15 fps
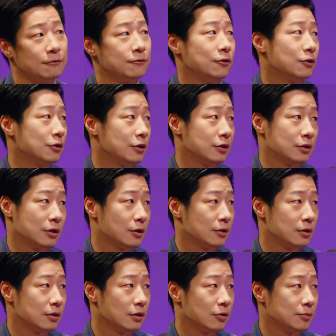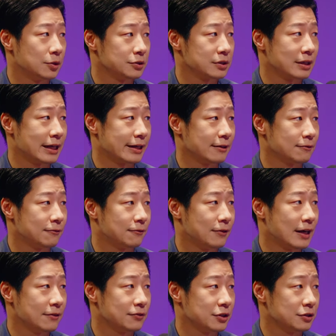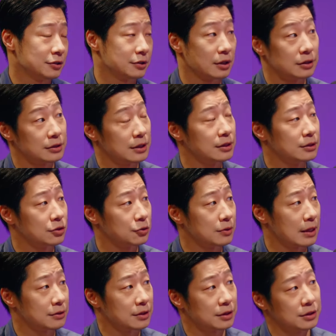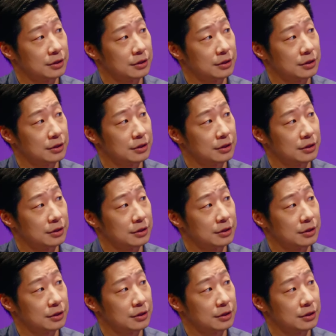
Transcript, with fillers: for almost like five years since 2000